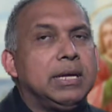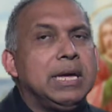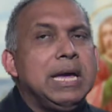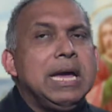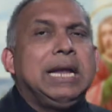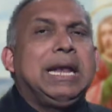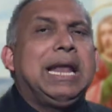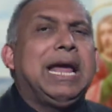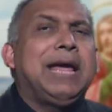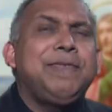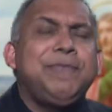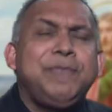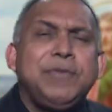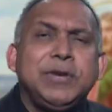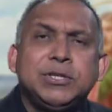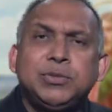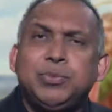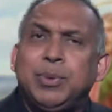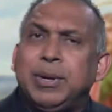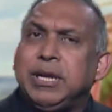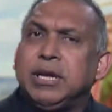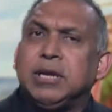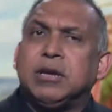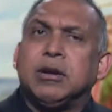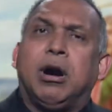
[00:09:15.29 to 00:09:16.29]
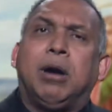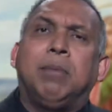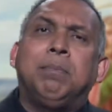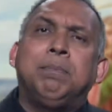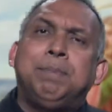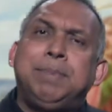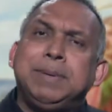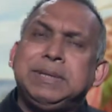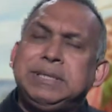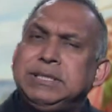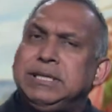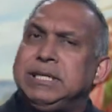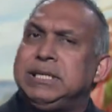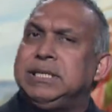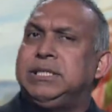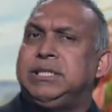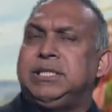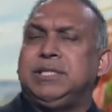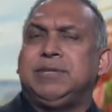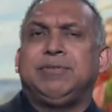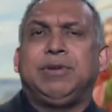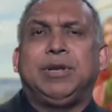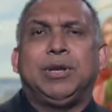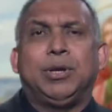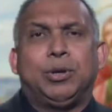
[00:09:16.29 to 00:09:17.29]
Life is very
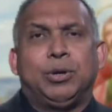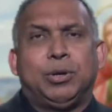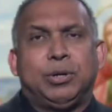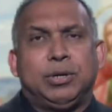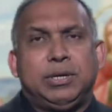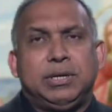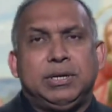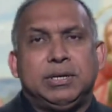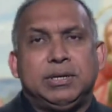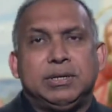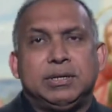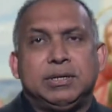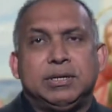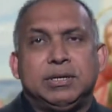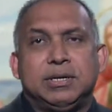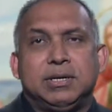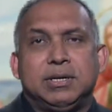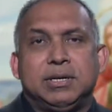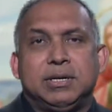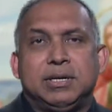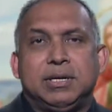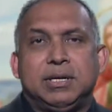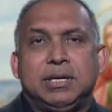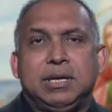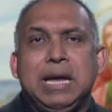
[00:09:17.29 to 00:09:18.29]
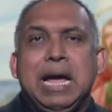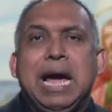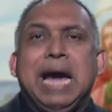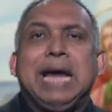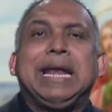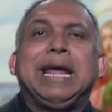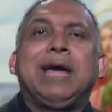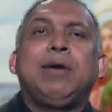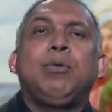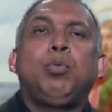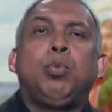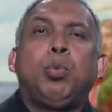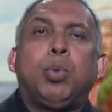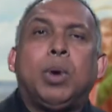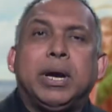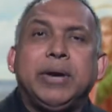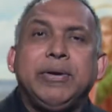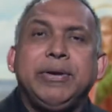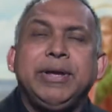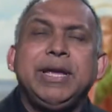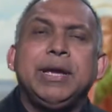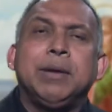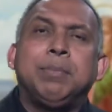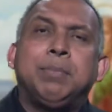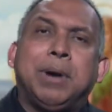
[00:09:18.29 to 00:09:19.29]
competitive, Lord, and I
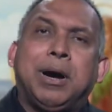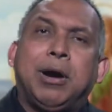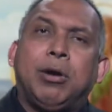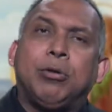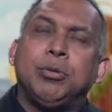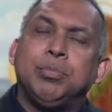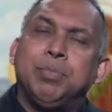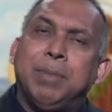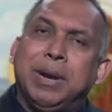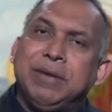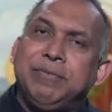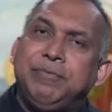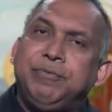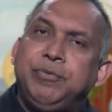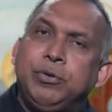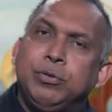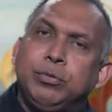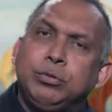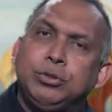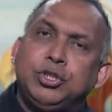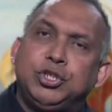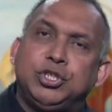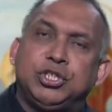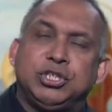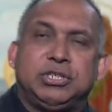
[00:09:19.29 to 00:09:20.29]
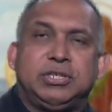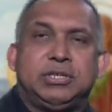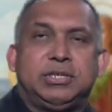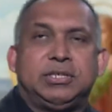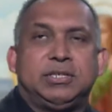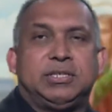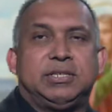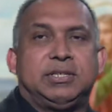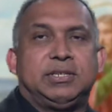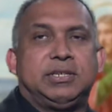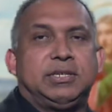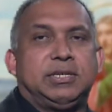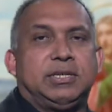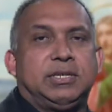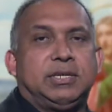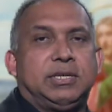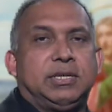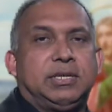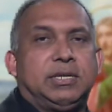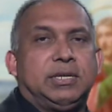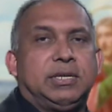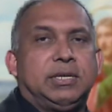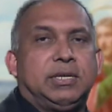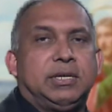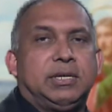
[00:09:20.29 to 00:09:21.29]
worry about my future.
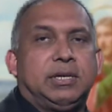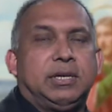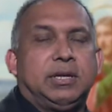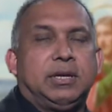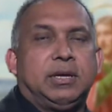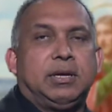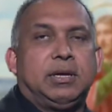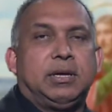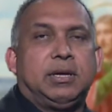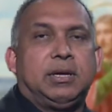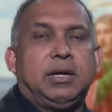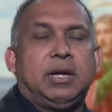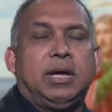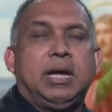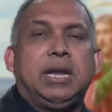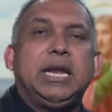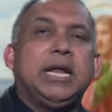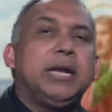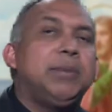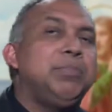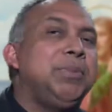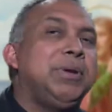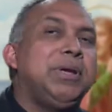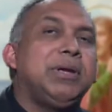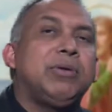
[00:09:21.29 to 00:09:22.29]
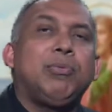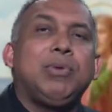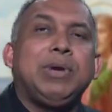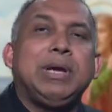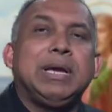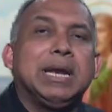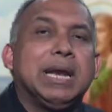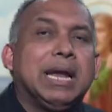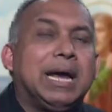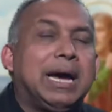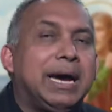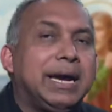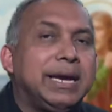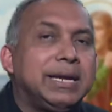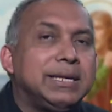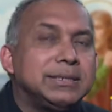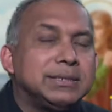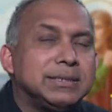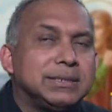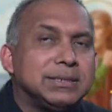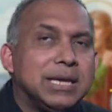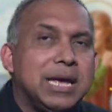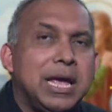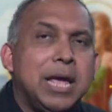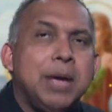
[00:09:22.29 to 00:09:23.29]
Let me
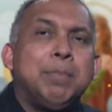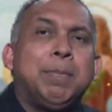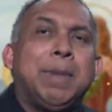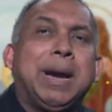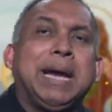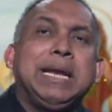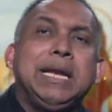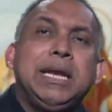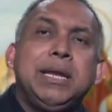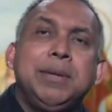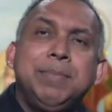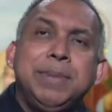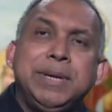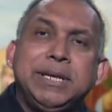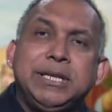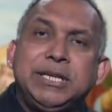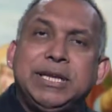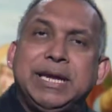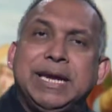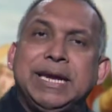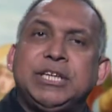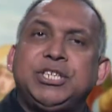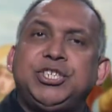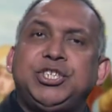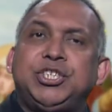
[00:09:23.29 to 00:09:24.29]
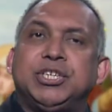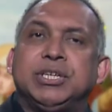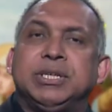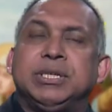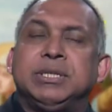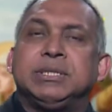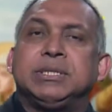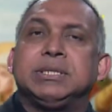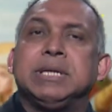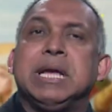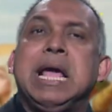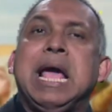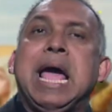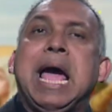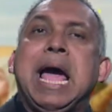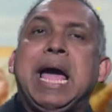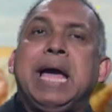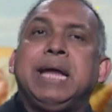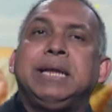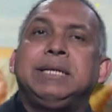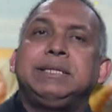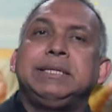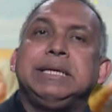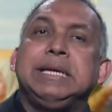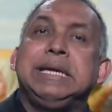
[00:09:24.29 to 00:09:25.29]
realize my limitations
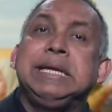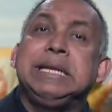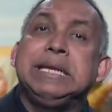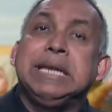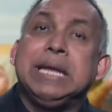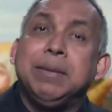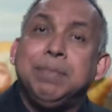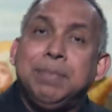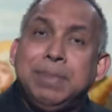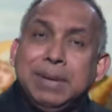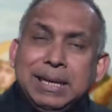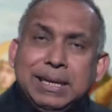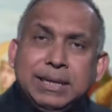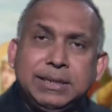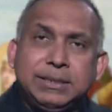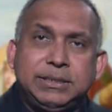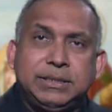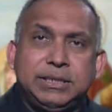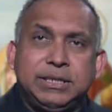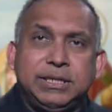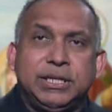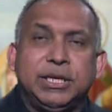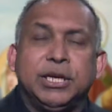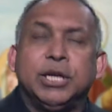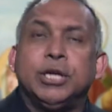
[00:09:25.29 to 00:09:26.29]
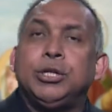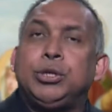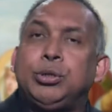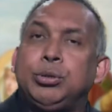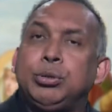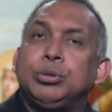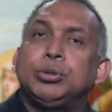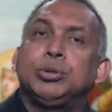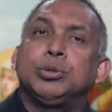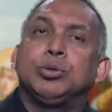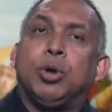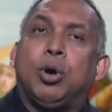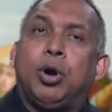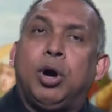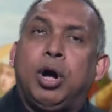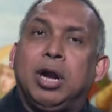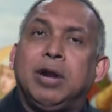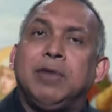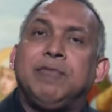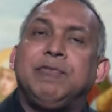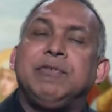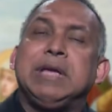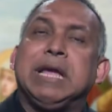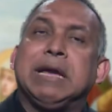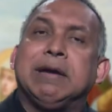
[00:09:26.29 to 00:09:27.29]
and inability to
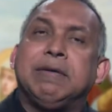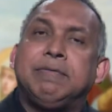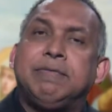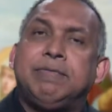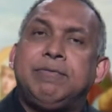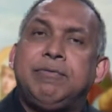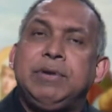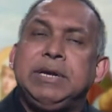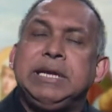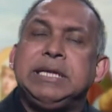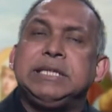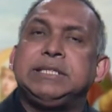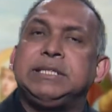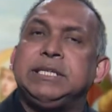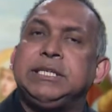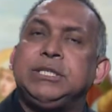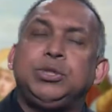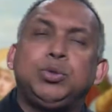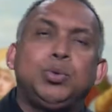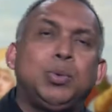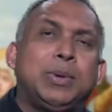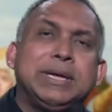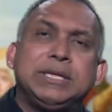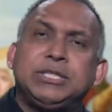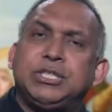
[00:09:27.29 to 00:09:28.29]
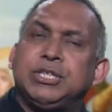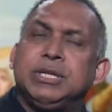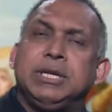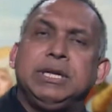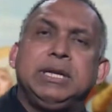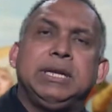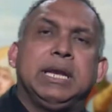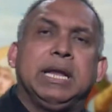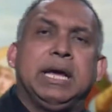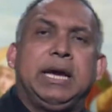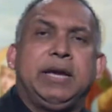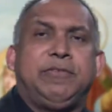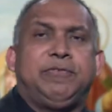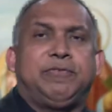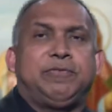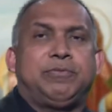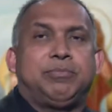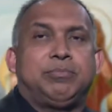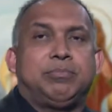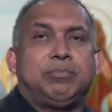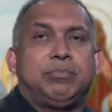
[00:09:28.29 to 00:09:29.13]
solve every situation in life.